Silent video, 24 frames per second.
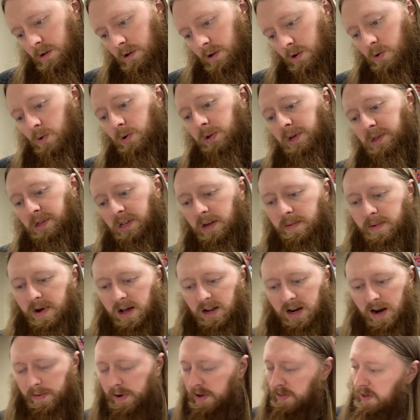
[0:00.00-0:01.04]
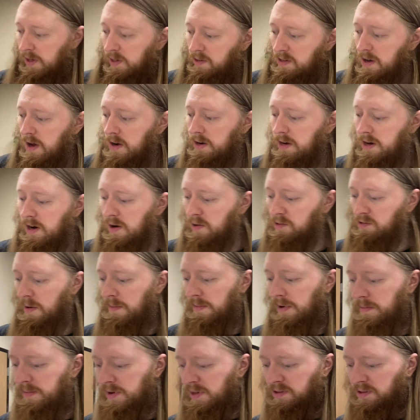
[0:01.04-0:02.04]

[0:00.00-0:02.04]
Cool, his email and everything's on here, so I'm gonna